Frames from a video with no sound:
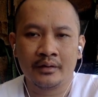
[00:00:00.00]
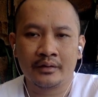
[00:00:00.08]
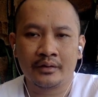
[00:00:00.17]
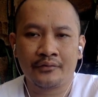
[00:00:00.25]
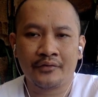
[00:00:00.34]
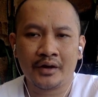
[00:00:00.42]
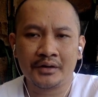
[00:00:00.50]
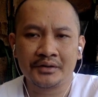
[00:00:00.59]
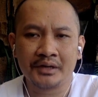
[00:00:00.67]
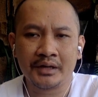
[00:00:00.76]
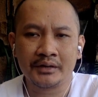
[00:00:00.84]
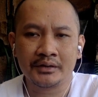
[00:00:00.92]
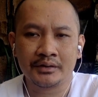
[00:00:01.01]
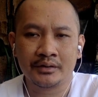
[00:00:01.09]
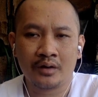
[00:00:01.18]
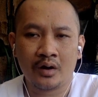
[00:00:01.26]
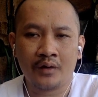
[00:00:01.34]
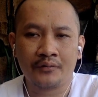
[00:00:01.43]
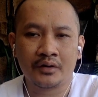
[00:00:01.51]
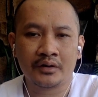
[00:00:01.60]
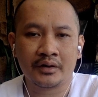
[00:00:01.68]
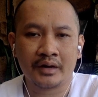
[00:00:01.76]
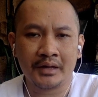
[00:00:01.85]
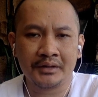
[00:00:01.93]
The very size of
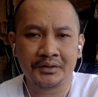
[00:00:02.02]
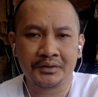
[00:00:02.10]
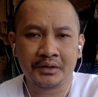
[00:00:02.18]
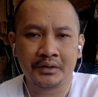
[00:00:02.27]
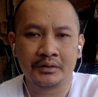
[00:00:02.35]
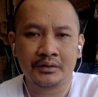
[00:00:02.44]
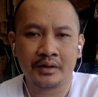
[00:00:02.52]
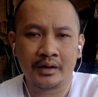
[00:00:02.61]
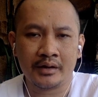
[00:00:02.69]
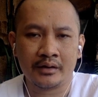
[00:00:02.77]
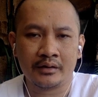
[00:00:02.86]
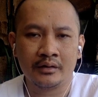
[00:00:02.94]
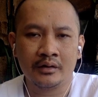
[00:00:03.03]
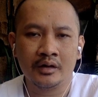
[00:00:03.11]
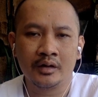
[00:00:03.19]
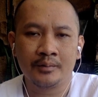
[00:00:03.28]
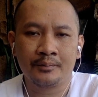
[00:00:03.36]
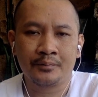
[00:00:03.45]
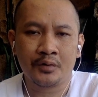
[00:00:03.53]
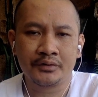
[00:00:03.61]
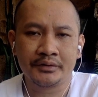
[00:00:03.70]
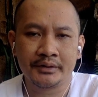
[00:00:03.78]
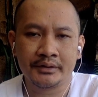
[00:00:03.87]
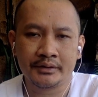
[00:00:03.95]
organization today
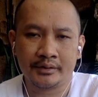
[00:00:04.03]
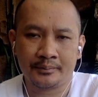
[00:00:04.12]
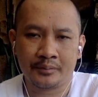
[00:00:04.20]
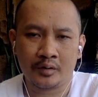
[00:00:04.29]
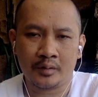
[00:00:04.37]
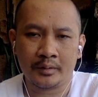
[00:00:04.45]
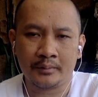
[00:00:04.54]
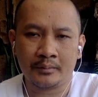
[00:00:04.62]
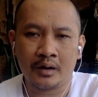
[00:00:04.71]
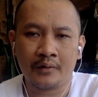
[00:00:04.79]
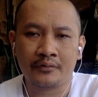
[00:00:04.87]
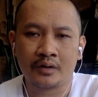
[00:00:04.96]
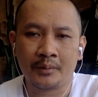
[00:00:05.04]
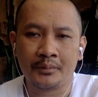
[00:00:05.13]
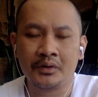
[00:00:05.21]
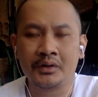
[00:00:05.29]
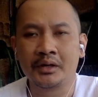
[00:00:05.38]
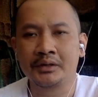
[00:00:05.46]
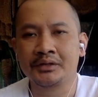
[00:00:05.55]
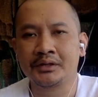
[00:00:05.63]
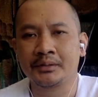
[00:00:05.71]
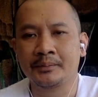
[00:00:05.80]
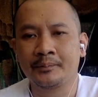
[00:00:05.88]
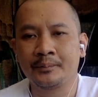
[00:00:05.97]
poses problem of
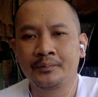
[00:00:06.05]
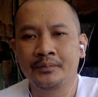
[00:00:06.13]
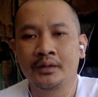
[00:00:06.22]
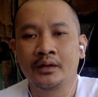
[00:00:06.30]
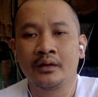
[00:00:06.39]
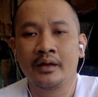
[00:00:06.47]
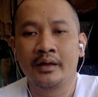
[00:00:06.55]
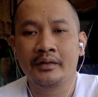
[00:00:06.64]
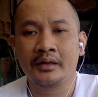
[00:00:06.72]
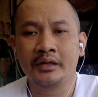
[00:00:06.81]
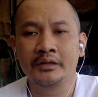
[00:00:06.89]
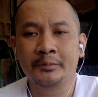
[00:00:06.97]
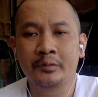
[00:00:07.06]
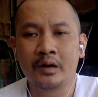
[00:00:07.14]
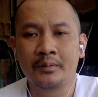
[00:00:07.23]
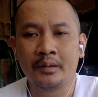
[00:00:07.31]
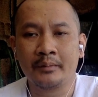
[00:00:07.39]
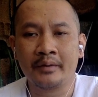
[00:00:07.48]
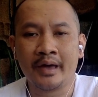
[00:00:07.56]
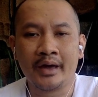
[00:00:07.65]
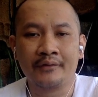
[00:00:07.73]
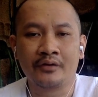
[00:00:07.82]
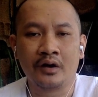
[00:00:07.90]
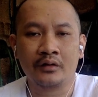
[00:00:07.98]
communication. These problems
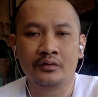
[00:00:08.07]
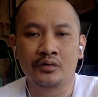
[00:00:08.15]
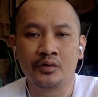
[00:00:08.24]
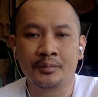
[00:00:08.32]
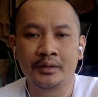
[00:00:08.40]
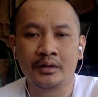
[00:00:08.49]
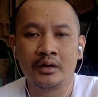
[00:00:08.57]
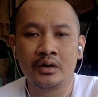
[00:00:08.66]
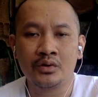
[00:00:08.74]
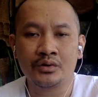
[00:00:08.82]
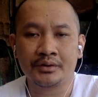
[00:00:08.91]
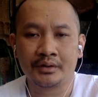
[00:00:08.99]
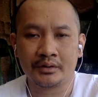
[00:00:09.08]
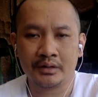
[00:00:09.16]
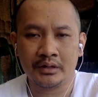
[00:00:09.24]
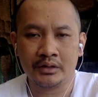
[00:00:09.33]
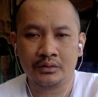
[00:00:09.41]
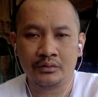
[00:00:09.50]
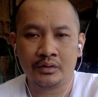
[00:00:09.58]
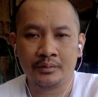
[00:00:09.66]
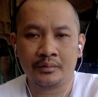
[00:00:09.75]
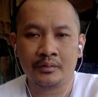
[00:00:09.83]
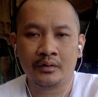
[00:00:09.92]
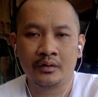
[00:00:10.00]
have got to be looked into
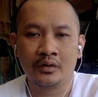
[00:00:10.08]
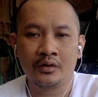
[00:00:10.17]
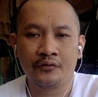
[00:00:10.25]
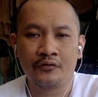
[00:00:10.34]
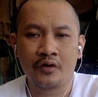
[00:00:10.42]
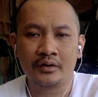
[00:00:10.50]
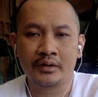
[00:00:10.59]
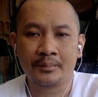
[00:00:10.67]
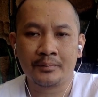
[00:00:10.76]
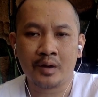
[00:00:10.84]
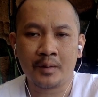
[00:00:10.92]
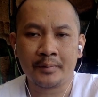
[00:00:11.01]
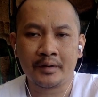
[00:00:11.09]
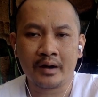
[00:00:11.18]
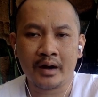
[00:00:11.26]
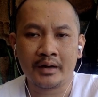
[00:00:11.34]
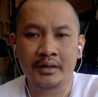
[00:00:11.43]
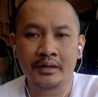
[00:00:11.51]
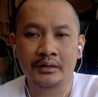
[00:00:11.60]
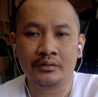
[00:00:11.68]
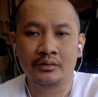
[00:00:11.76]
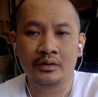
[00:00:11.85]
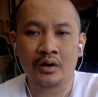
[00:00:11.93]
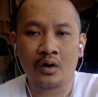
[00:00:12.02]
for the proper running to
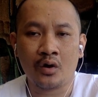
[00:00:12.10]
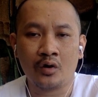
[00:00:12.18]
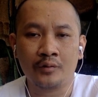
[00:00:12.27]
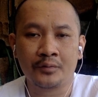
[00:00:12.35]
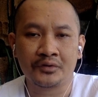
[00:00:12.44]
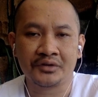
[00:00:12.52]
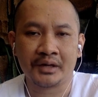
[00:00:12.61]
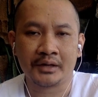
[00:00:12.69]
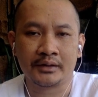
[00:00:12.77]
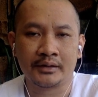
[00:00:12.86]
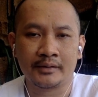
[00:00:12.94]
the whole project.